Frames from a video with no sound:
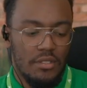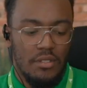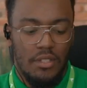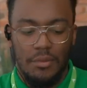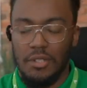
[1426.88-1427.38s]
and
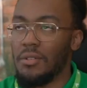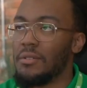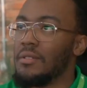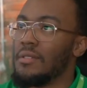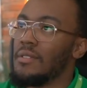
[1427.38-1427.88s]
Bathroom
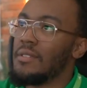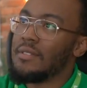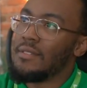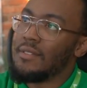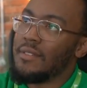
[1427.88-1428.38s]

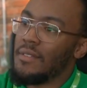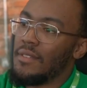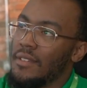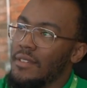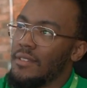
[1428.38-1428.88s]
Installation is a
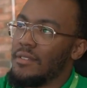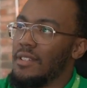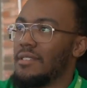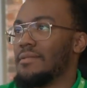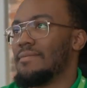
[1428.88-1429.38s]
key
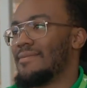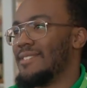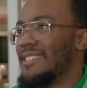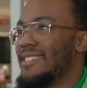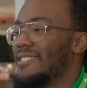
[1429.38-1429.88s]
component to our
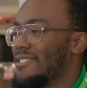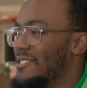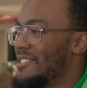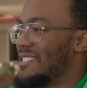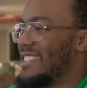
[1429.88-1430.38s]
business strategy.